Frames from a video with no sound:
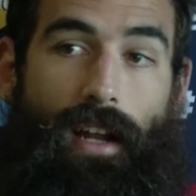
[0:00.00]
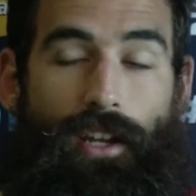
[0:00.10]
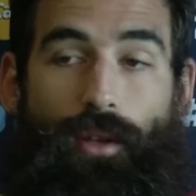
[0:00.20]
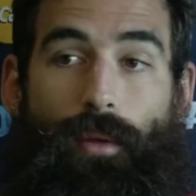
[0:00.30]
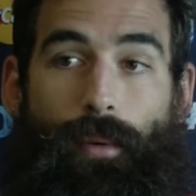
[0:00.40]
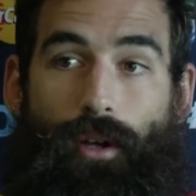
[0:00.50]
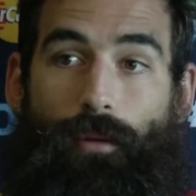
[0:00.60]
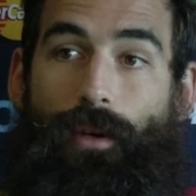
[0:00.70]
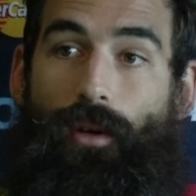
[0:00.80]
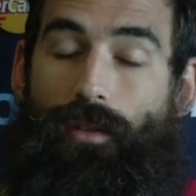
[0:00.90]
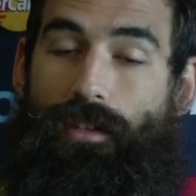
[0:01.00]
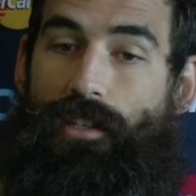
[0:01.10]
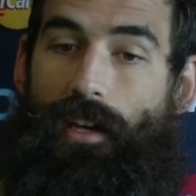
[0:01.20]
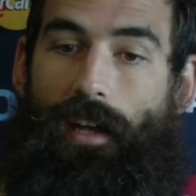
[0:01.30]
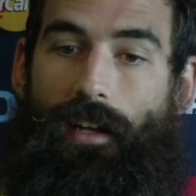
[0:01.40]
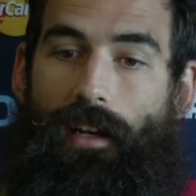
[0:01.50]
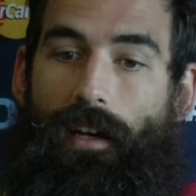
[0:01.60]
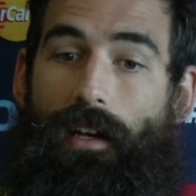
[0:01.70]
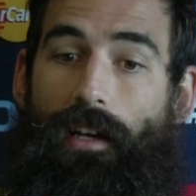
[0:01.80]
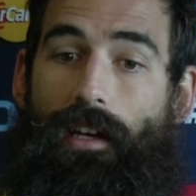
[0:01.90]
I knew they were going to be good this year, and uh,
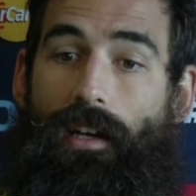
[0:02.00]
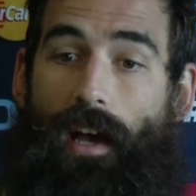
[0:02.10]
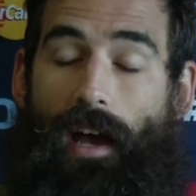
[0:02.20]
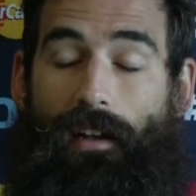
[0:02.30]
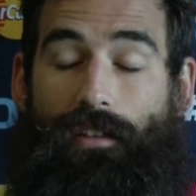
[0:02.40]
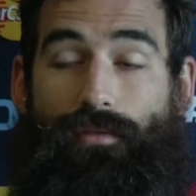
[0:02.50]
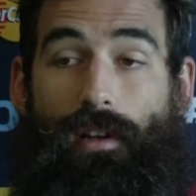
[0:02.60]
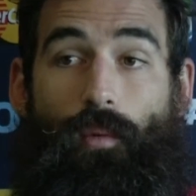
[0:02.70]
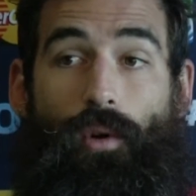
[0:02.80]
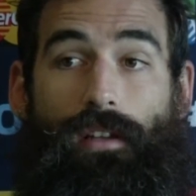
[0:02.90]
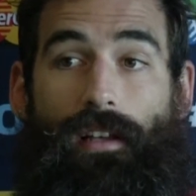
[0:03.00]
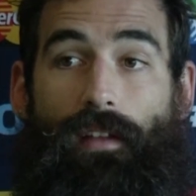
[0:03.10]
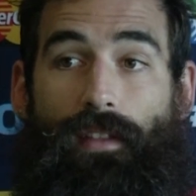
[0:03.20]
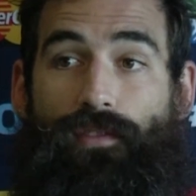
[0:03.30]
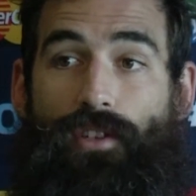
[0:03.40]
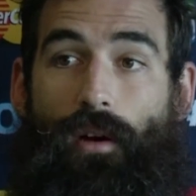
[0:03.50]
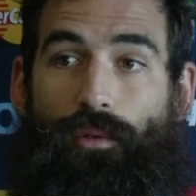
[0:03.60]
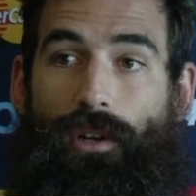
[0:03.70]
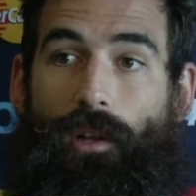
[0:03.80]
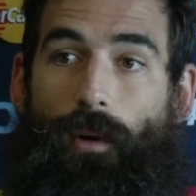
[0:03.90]
and it's really worked out. They've
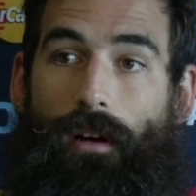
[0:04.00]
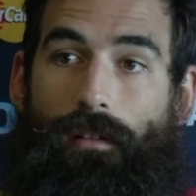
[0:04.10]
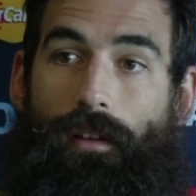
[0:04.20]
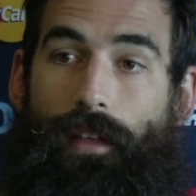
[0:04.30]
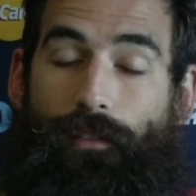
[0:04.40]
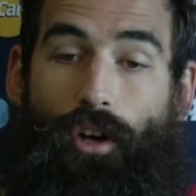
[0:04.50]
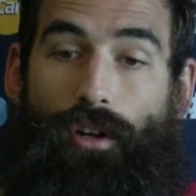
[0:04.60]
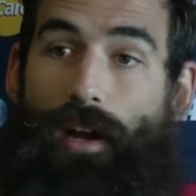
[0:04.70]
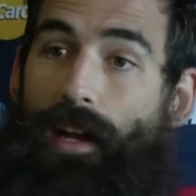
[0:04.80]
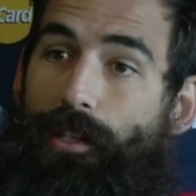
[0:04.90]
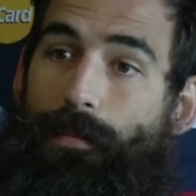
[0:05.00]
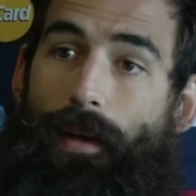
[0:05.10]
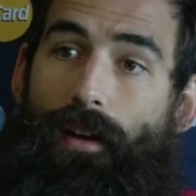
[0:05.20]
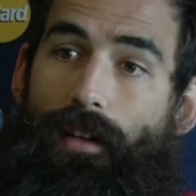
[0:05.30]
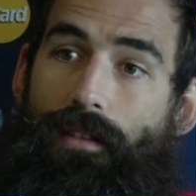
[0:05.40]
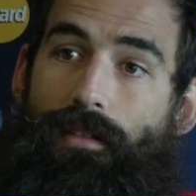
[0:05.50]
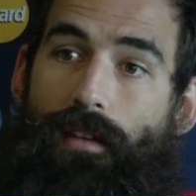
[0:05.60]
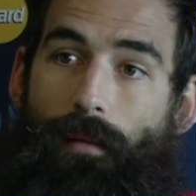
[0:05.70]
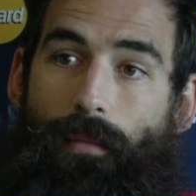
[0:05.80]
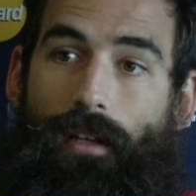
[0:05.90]
gelled really well. They've got great experience.
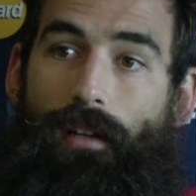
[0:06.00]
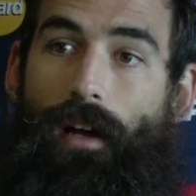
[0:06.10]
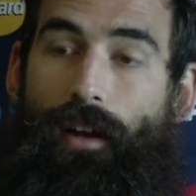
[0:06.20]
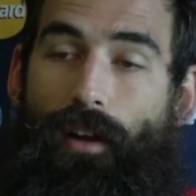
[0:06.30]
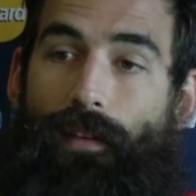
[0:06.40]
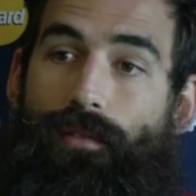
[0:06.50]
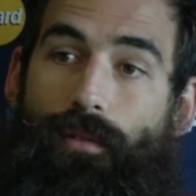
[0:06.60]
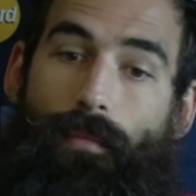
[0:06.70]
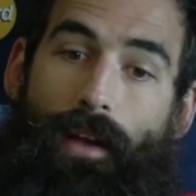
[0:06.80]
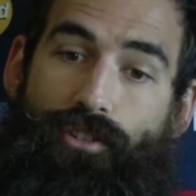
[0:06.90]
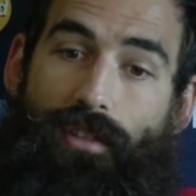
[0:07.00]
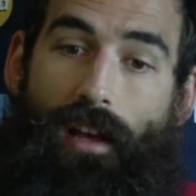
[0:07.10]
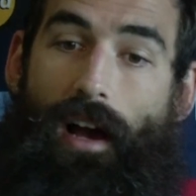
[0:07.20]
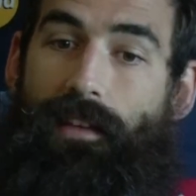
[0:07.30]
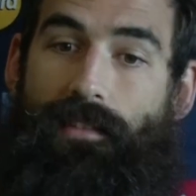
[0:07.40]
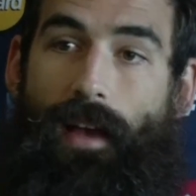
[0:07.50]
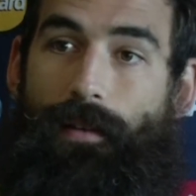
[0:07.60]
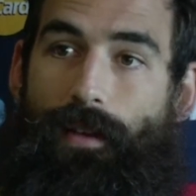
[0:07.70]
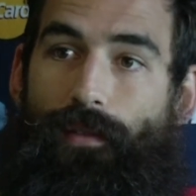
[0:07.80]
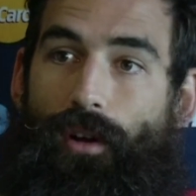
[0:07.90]
I mean, I don't have to mention the guys'
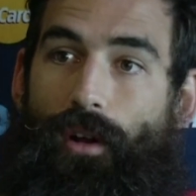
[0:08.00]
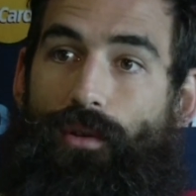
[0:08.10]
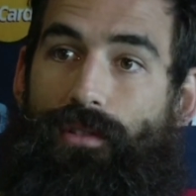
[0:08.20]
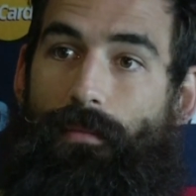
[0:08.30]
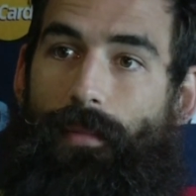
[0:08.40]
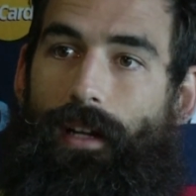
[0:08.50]
names; everyone knows them.